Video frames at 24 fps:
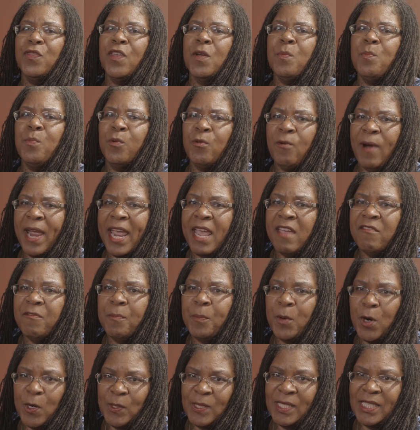the
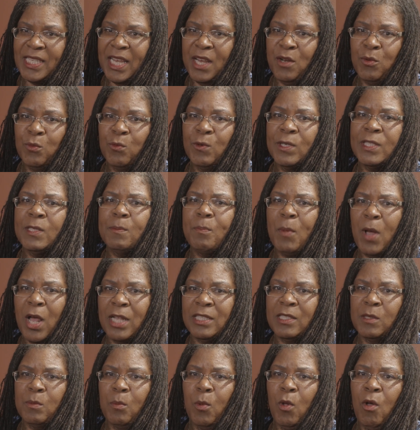brave person
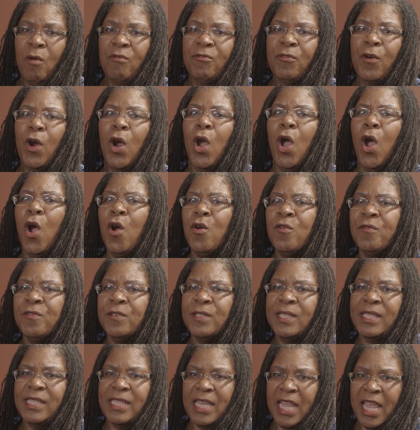responsible for
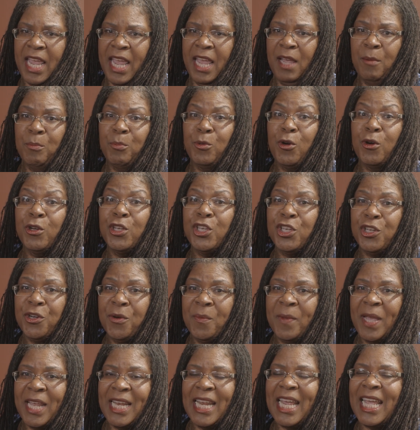overseeing
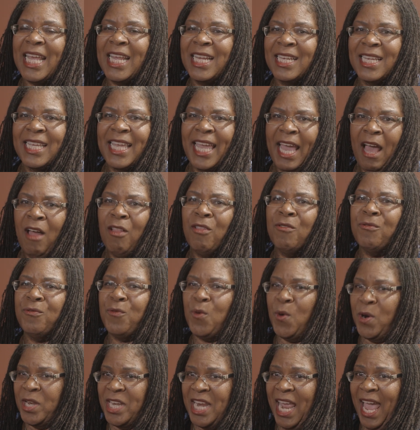procurement in
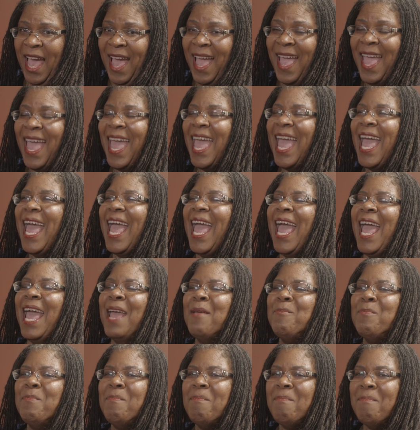California,
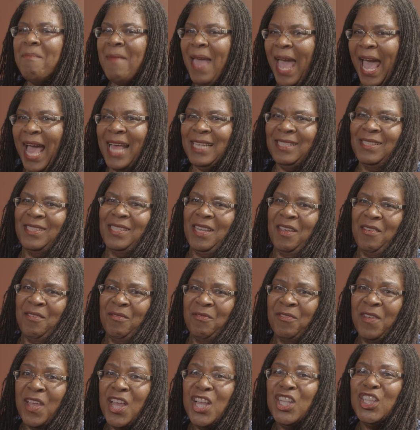a
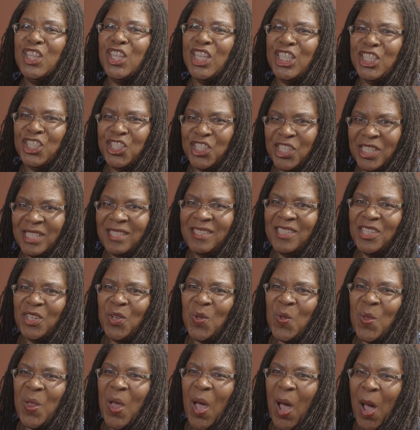massive
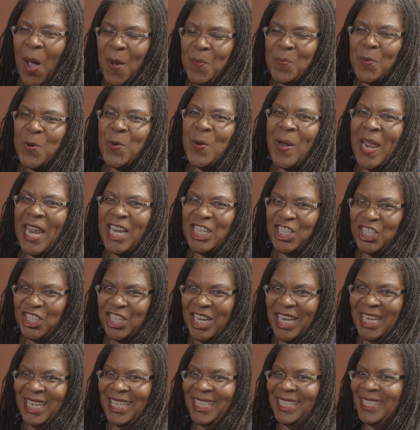logistical
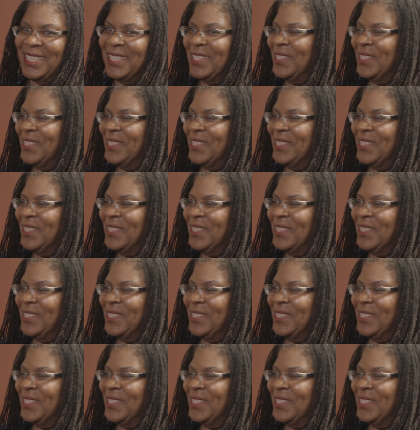operation.